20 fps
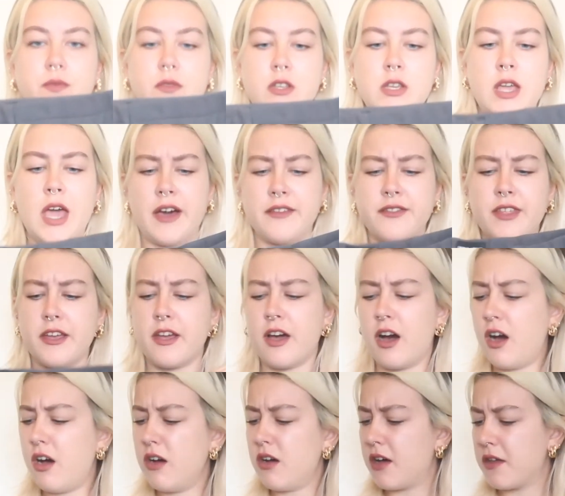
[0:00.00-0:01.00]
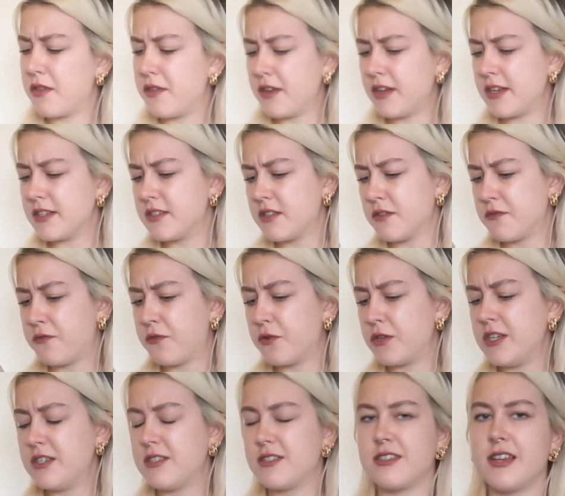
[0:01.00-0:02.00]
yeah, they are, I think it's a
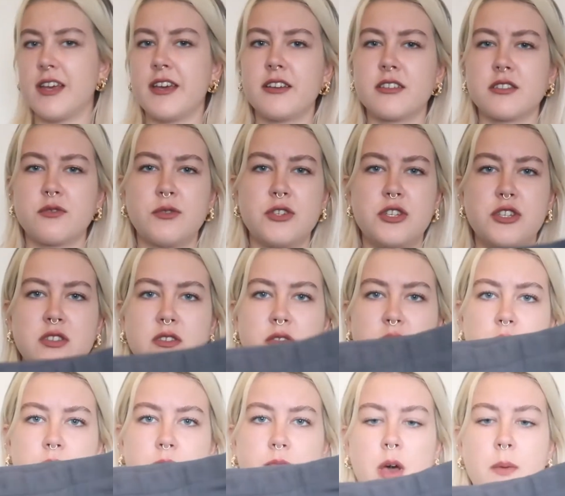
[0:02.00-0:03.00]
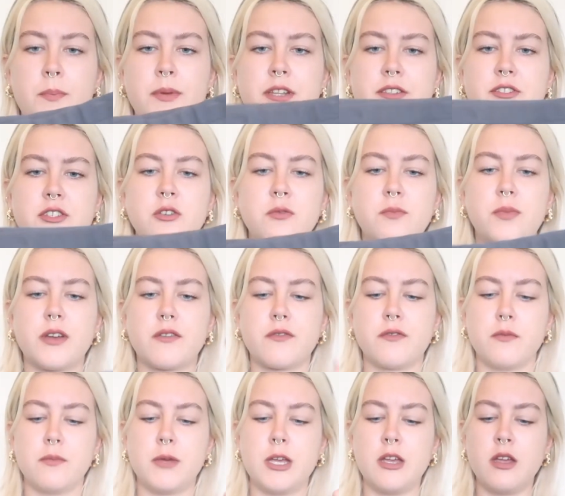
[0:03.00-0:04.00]
46, which is a bit too big
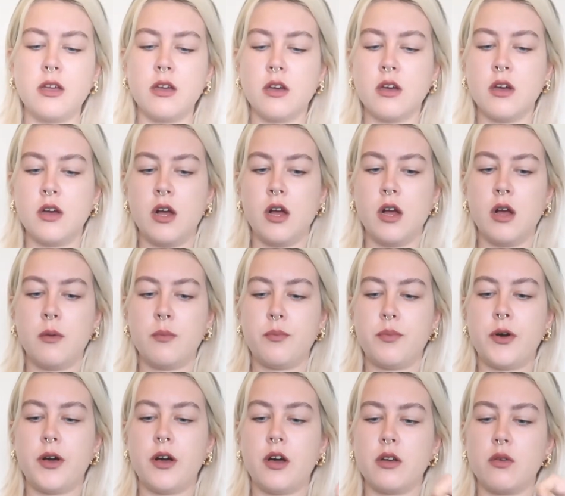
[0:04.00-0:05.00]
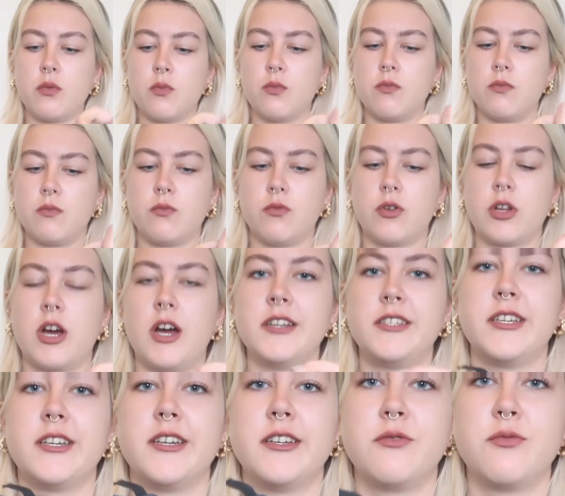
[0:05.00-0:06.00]
for me, but what I
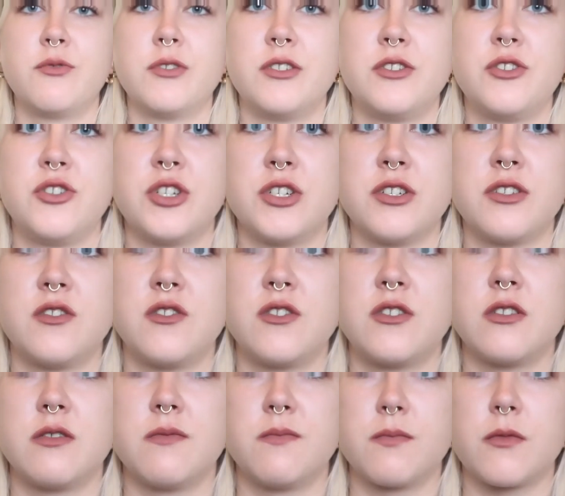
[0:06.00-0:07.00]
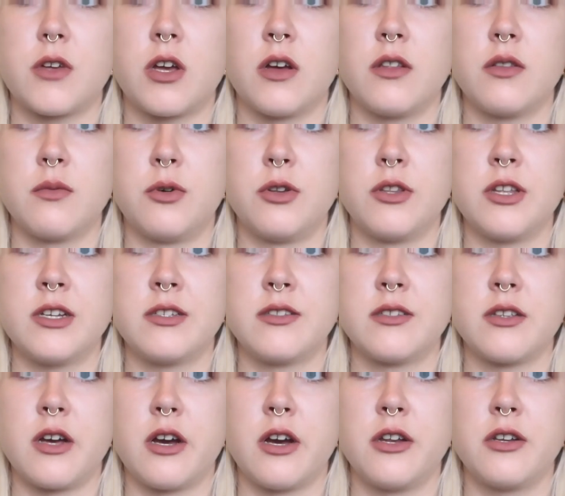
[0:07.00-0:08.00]
did was just cut them on the
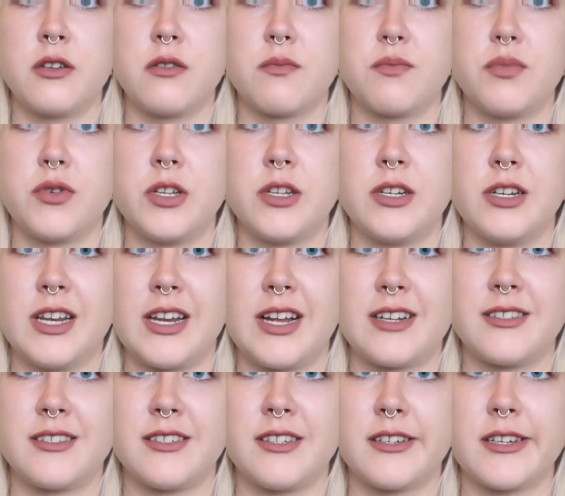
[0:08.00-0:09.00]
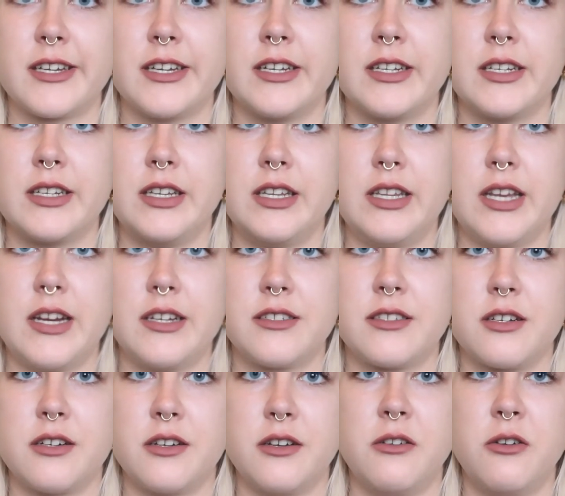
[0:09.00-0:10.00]
inside, put an elastic in.
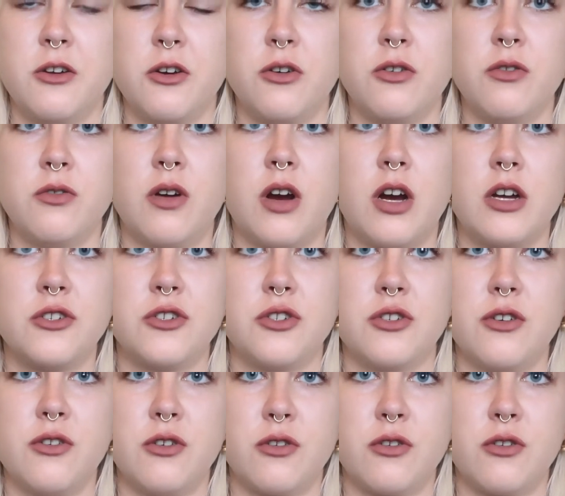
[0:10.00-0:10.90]
Yes, I know I should